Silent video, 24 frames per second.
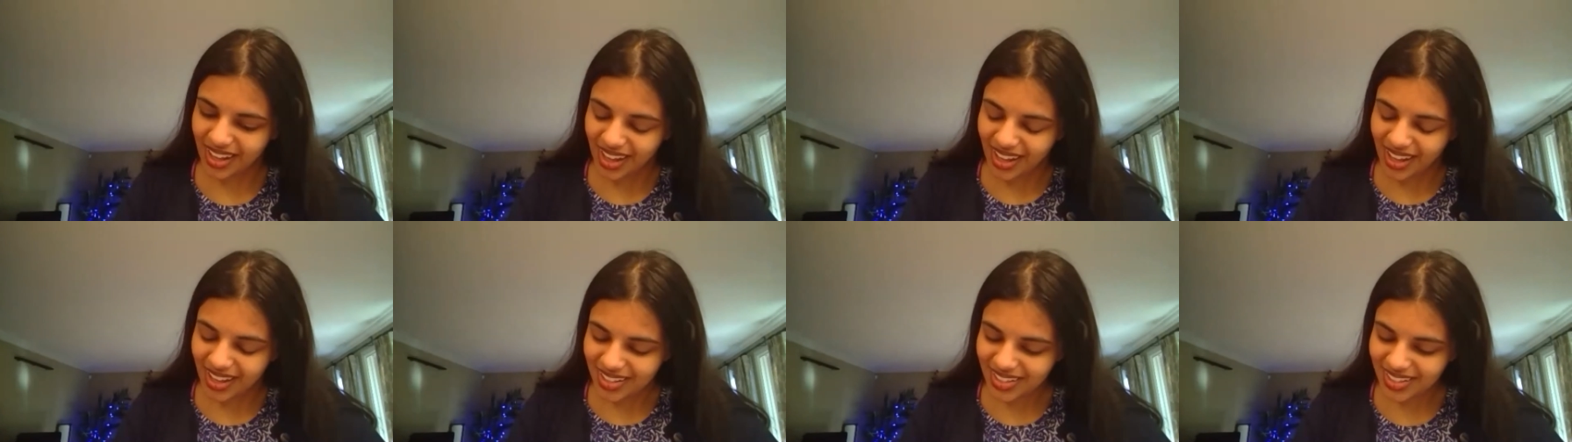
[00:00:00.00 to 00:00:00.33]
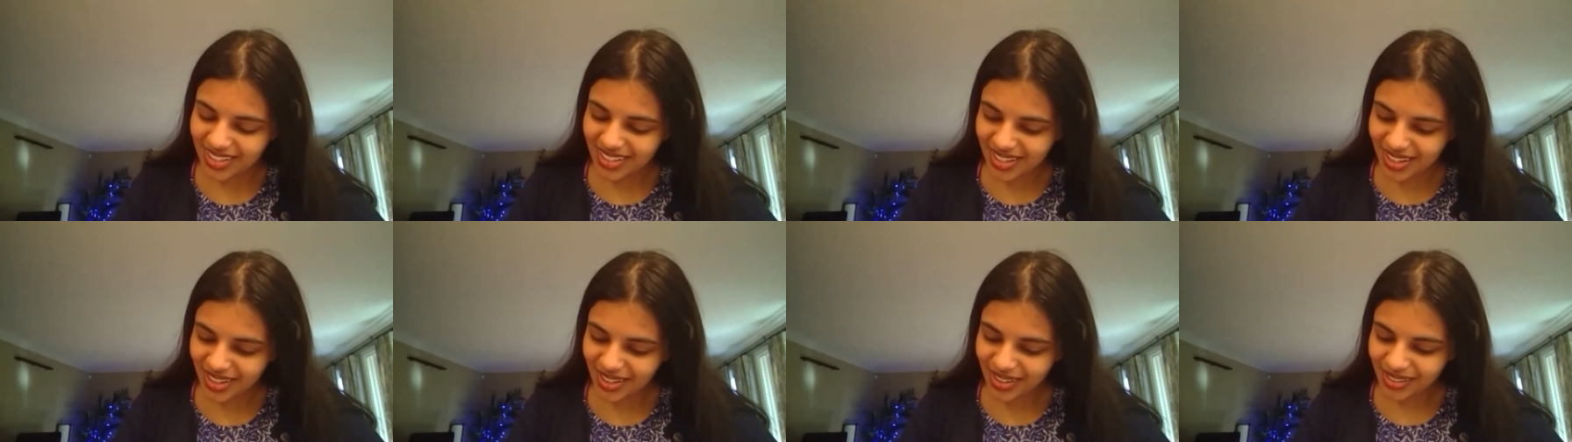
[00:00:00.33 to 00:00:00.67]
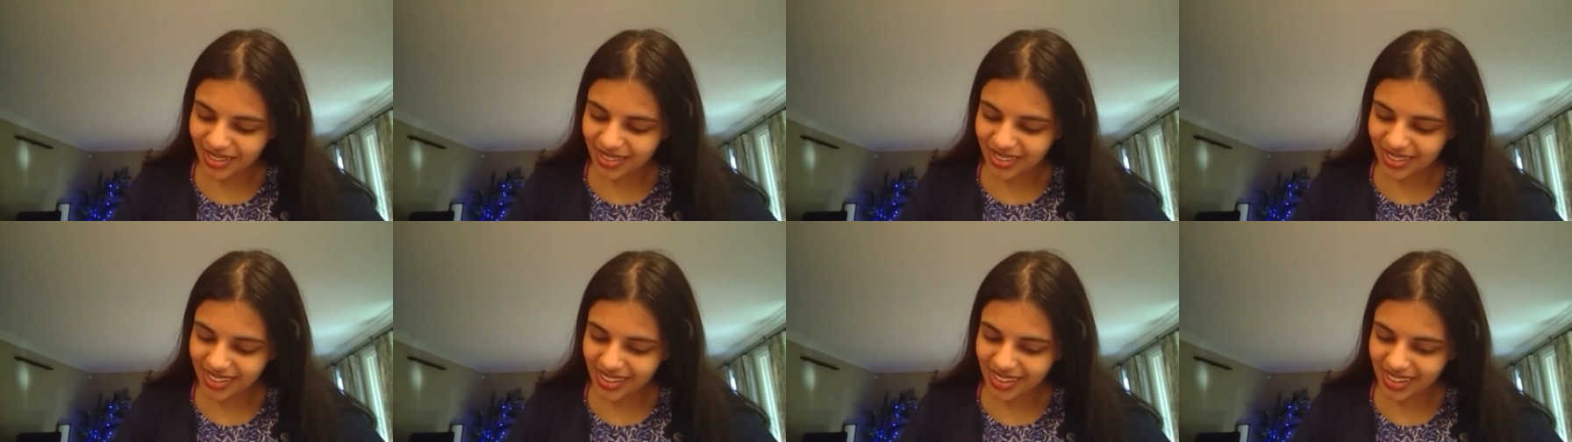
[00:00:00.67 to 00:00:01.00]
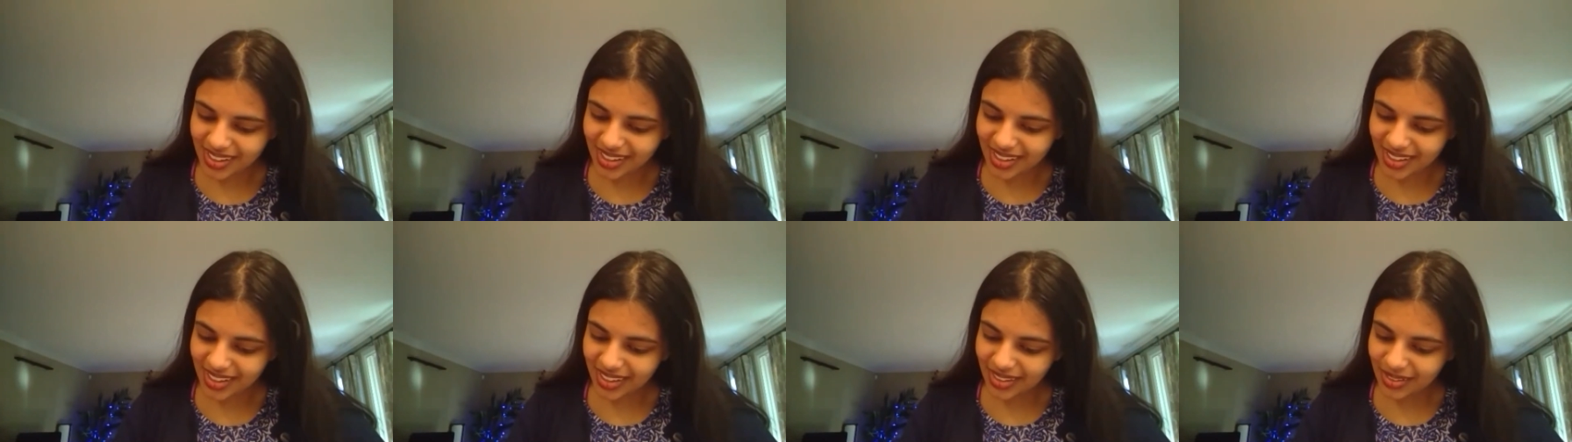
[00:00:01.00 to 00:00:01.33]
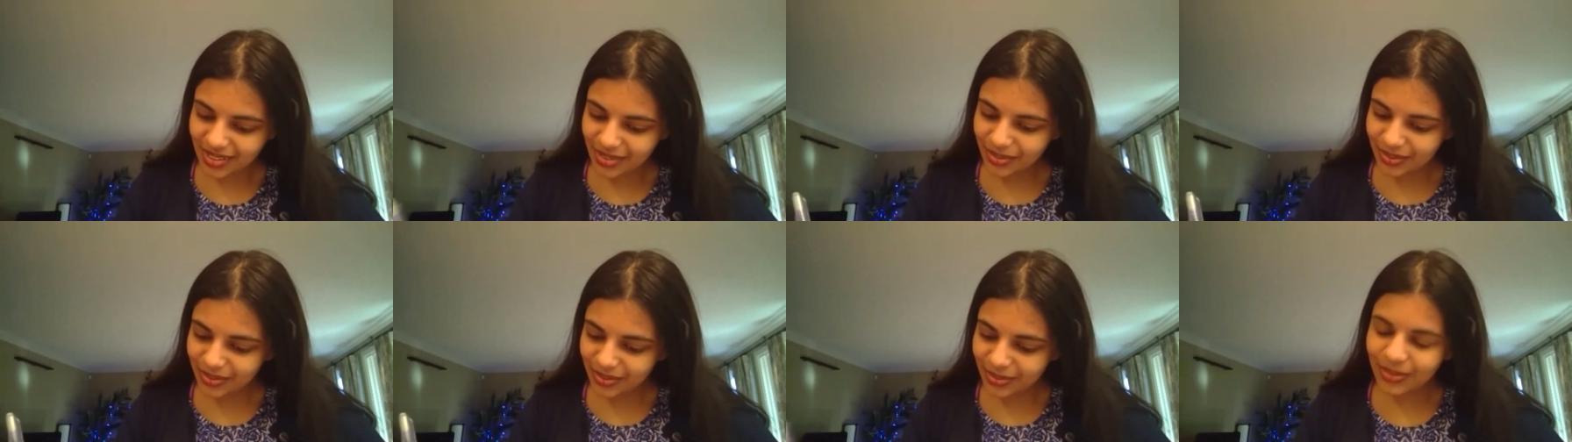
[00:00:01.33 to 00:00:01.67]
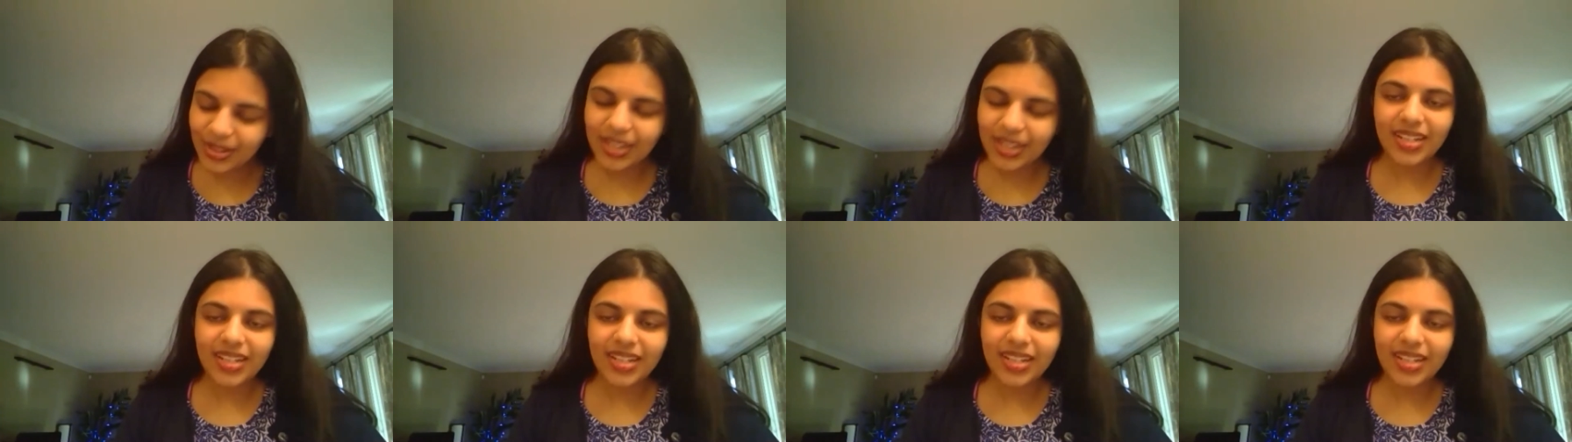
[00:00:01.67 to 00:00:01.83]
So, what